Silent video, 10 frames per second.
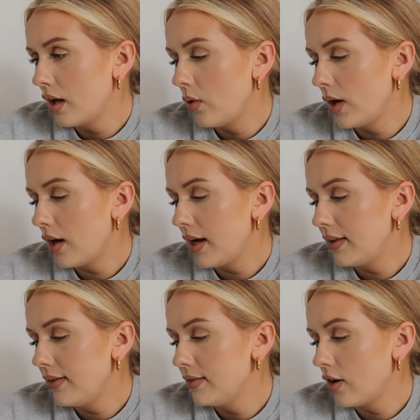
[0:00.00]
Oh, I
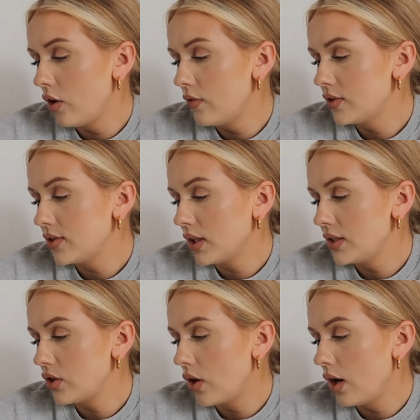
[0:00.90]
like these
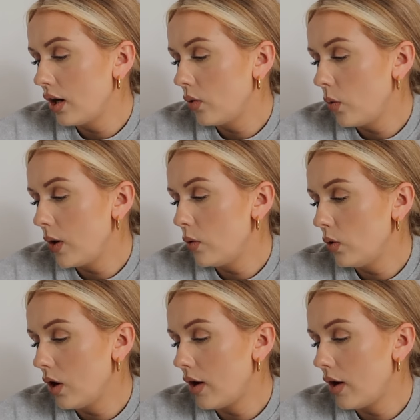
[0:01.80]
oversized quilt